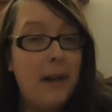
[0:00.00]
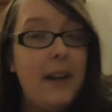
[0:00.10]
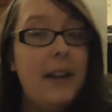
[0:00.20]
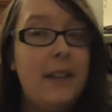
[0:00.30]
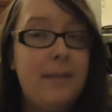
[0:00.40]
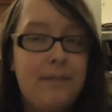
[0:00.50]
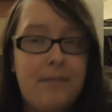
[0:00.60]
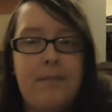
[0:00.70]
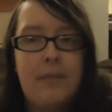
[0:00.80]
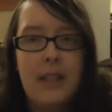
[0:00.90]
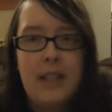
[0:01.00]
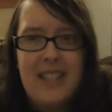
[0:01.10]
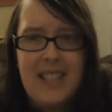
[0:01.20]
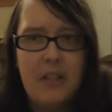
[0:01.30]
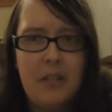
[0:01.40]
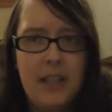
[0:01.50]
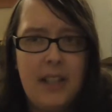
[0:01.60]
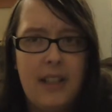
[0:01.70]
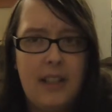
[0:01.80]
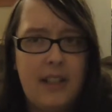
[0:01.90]
buy a single
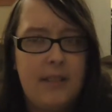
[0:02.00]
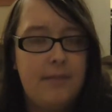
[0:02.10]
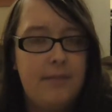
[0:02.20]
ticket.